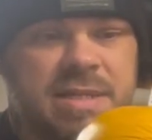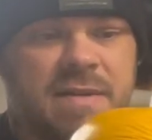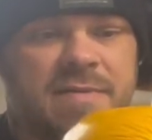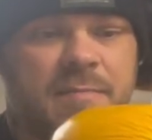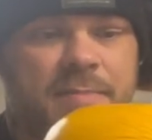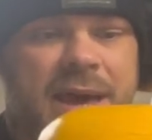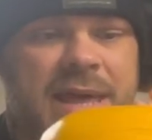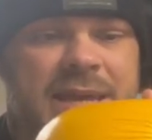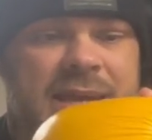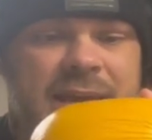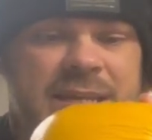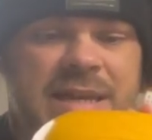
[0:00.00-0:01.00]
of the
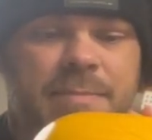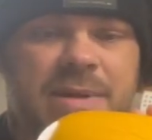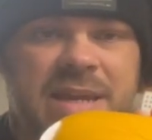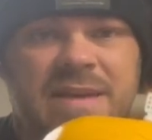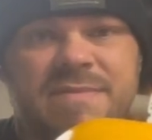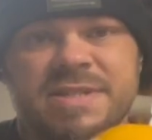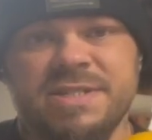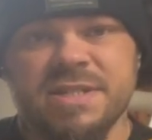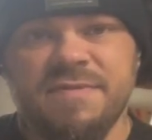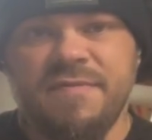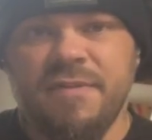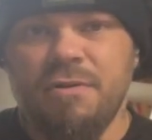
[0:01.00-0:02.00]
padding is. I believe it's
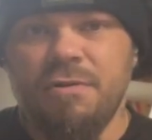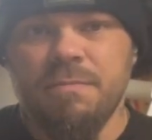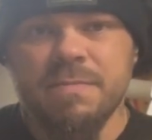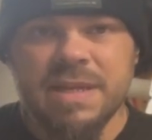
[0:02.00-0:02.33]
just foam.